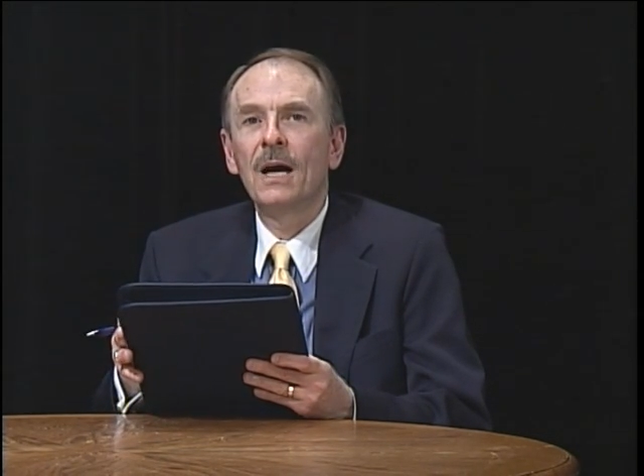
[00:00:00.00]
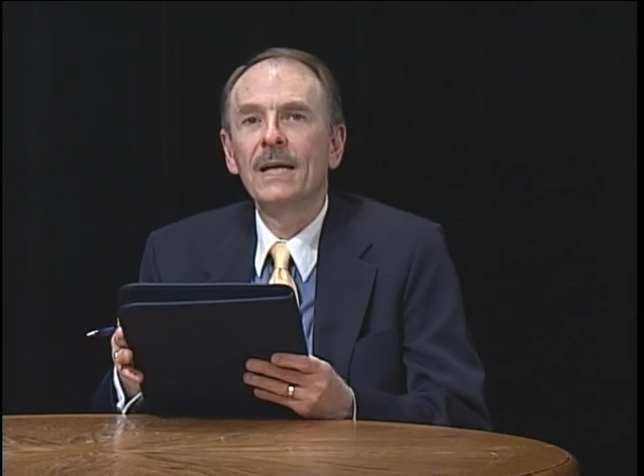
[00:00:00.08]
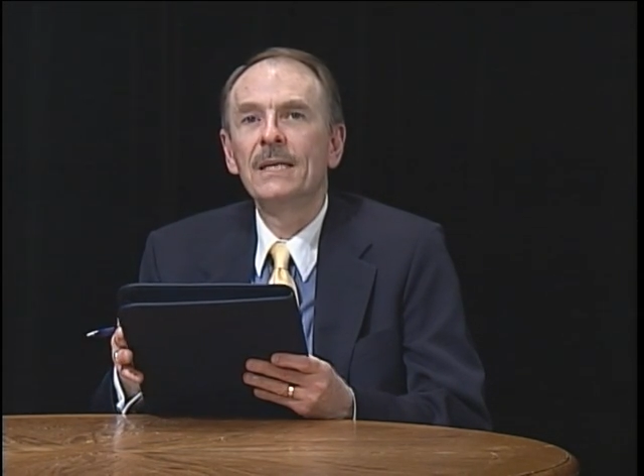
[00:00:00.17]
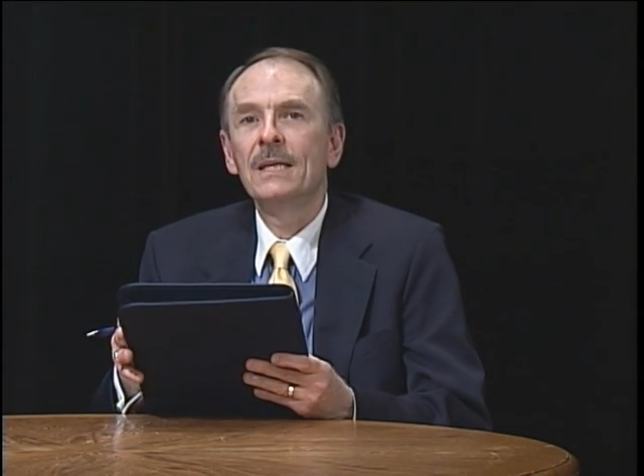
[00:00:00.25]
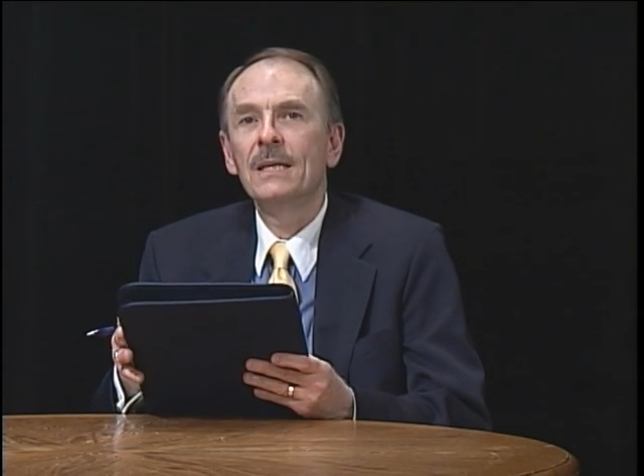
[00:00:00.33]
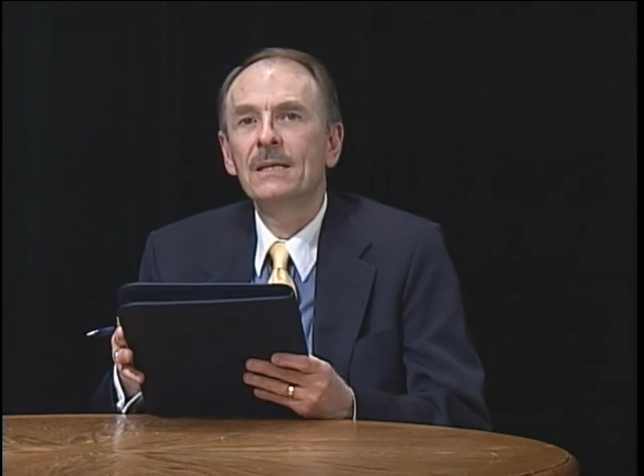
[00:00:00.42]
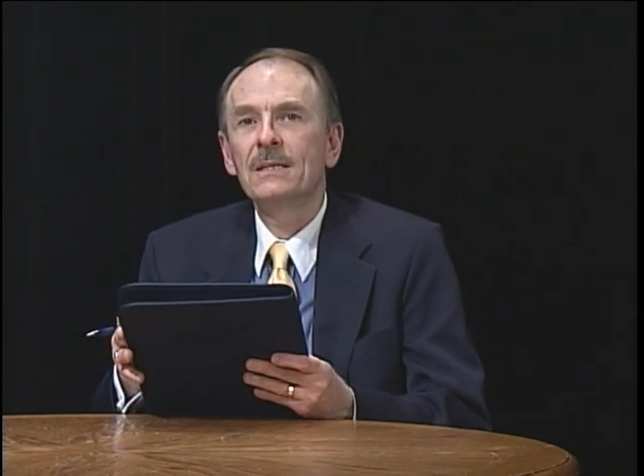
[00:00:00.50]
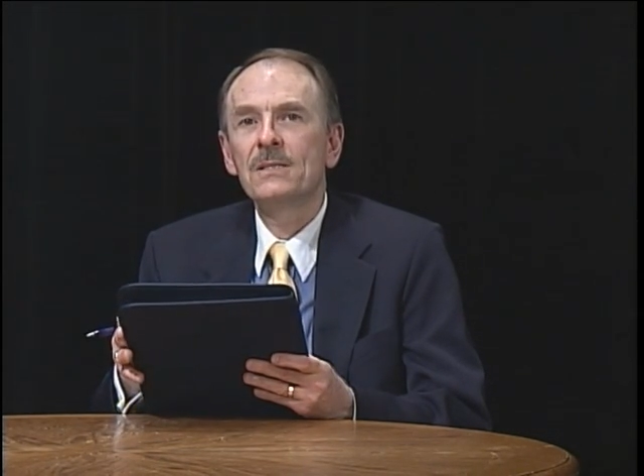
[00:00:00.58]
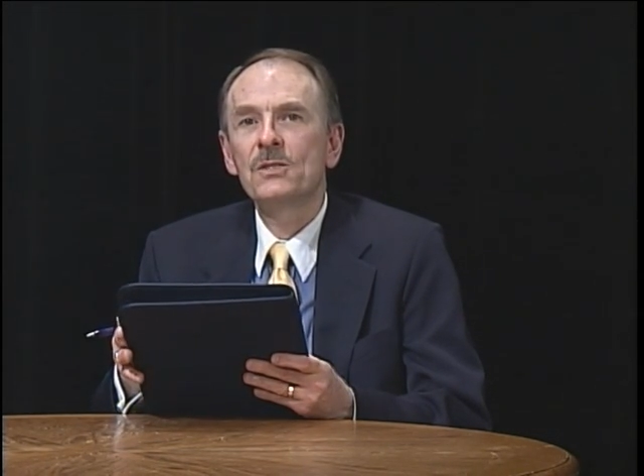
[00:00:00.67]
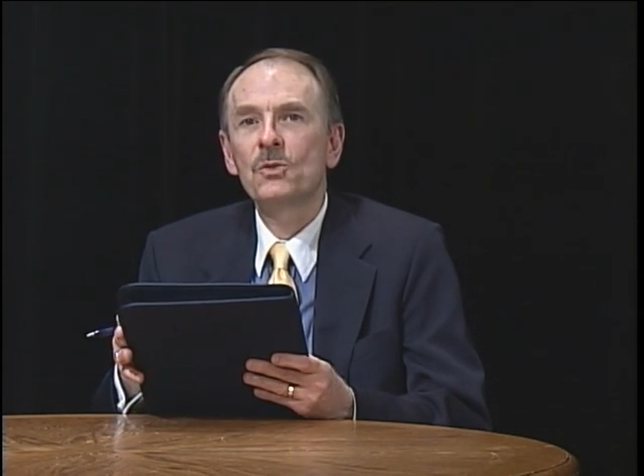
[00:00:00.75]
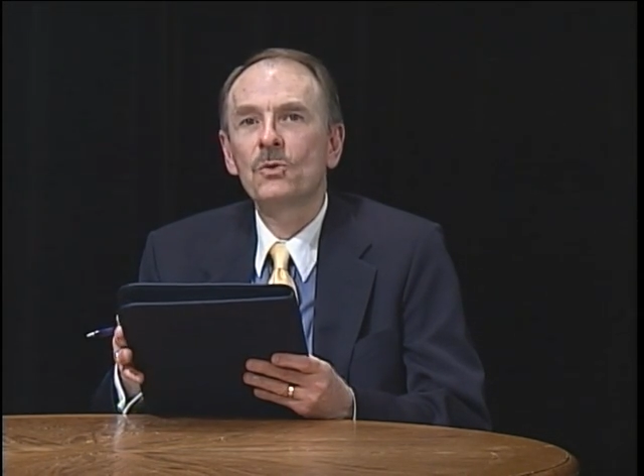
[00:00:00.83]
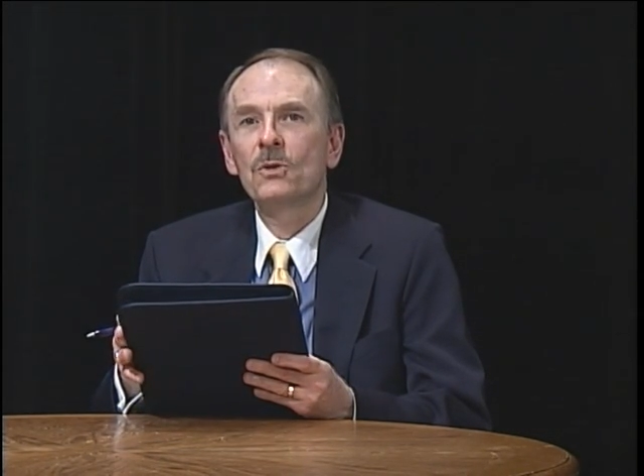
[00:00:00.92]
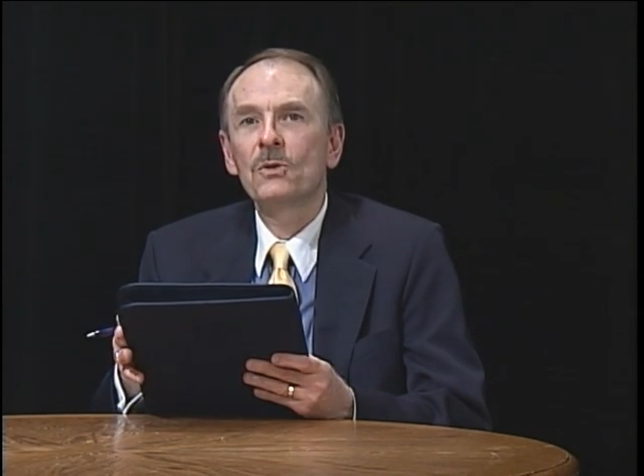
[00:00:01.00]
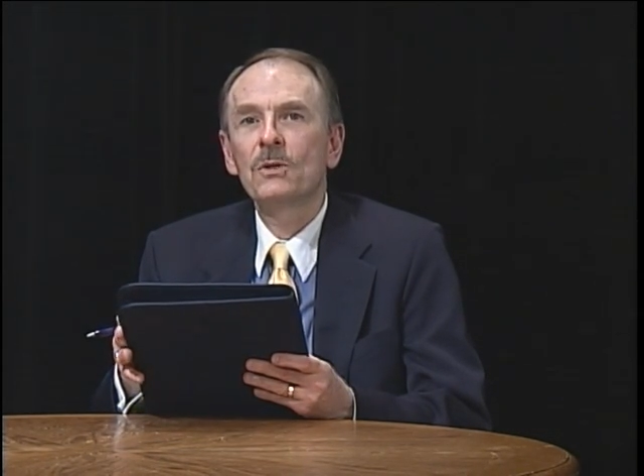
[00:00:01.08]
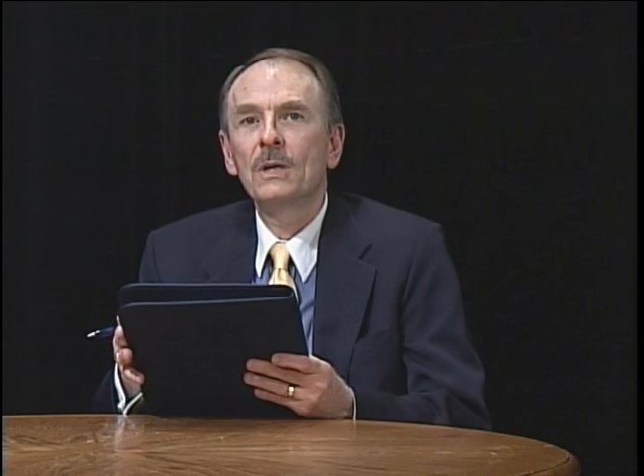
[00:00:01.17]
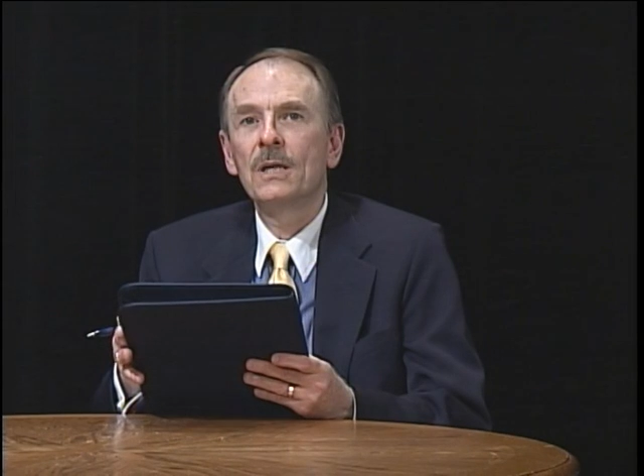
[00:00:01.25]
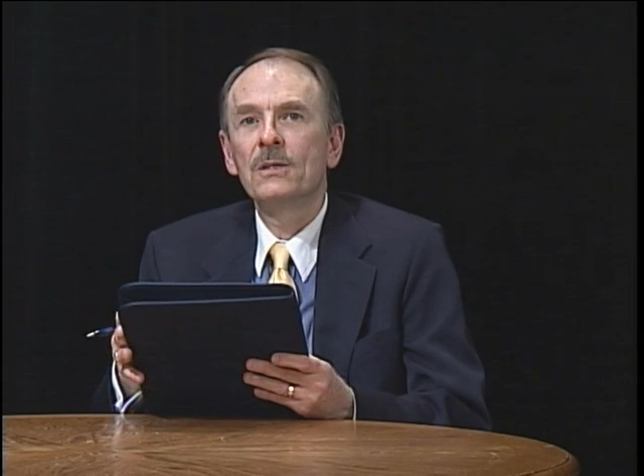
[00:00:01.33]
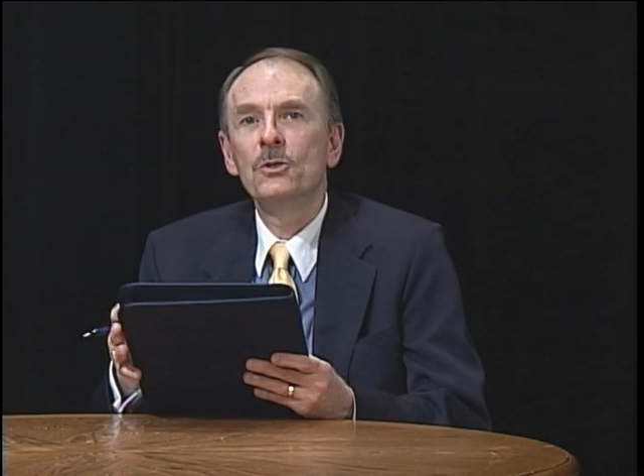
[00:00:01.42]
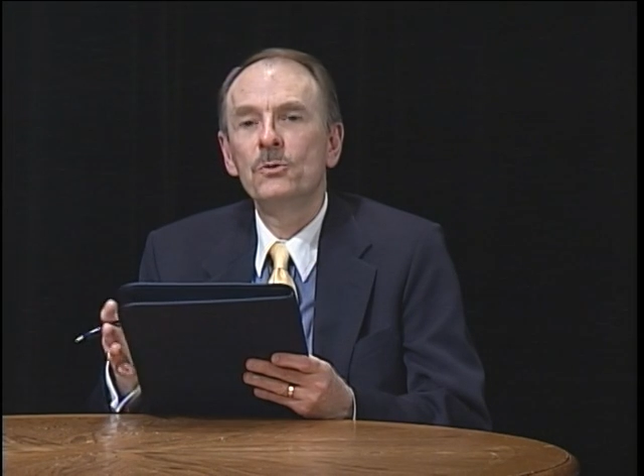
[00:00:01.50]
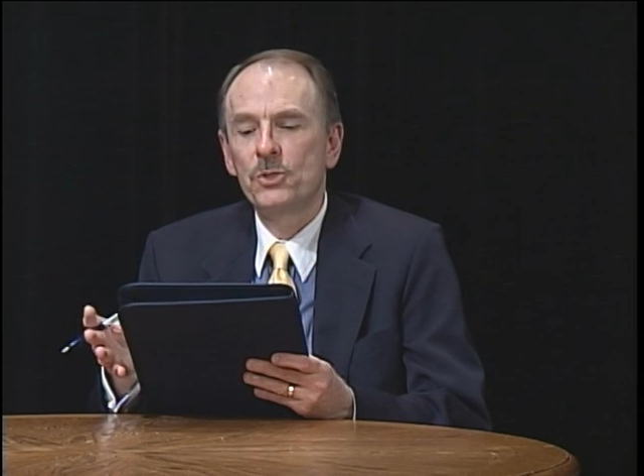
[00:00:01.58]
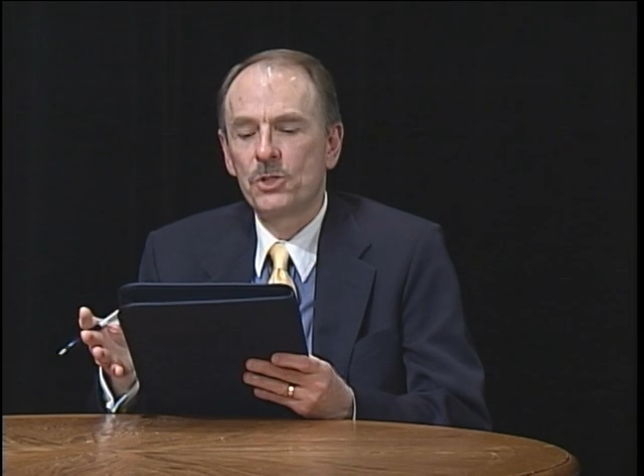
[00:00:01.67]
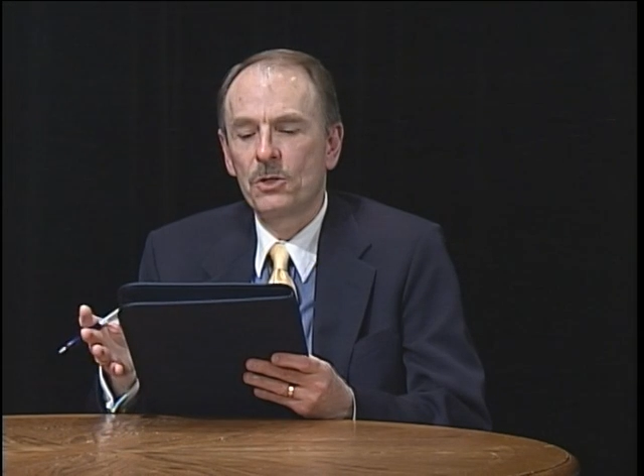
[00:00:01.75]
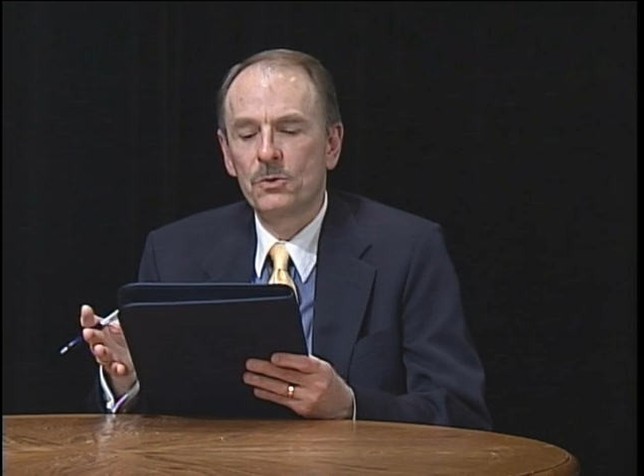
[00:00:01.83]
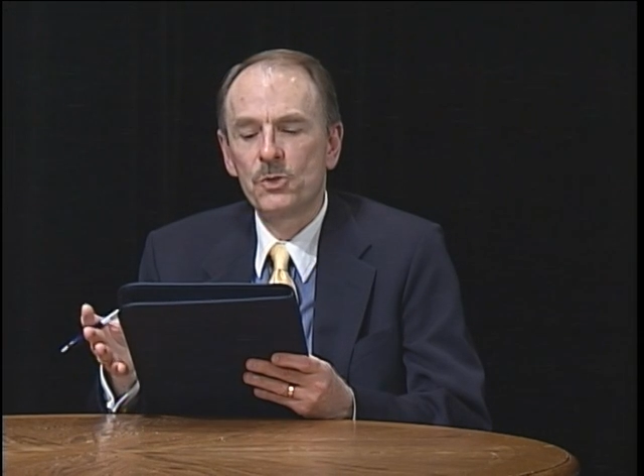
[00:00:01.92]
ideas or on new
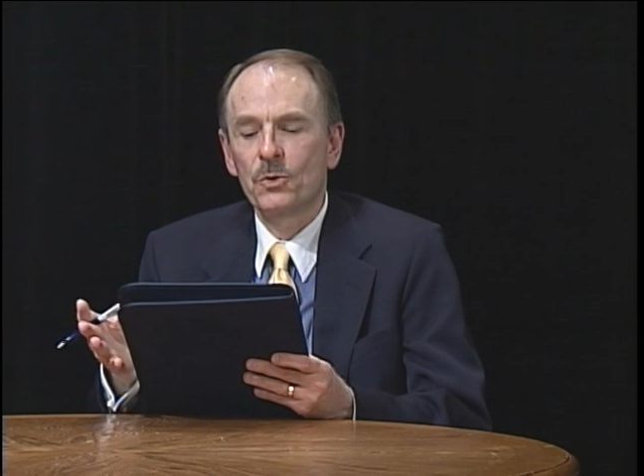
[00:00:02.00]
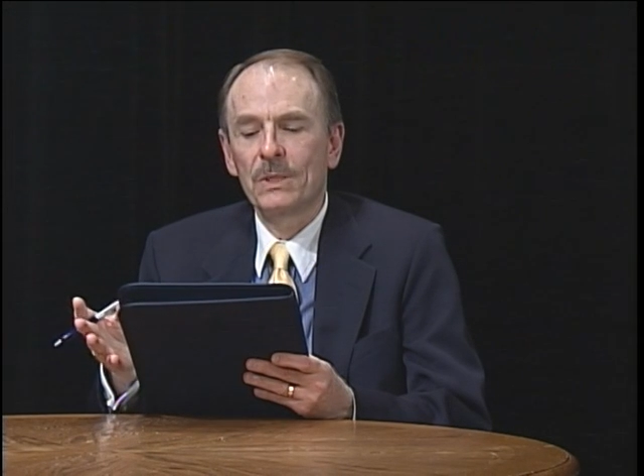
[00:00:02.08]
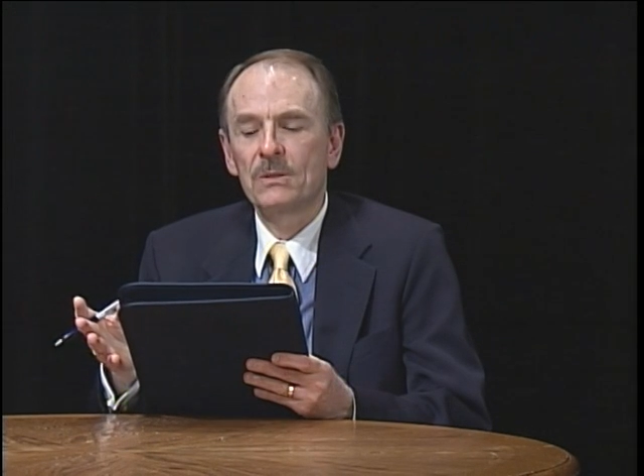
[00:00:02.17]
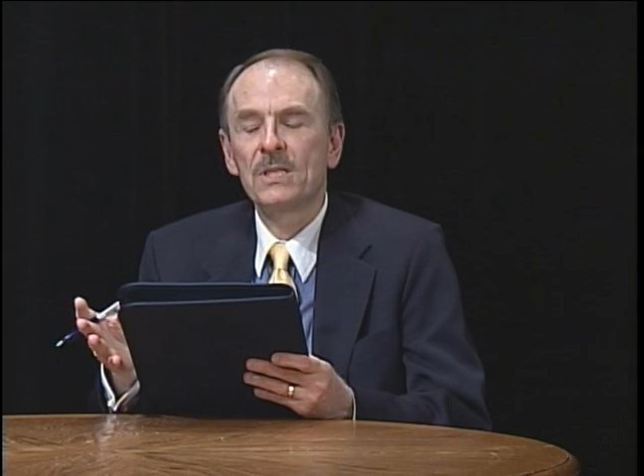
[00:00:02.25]
shows or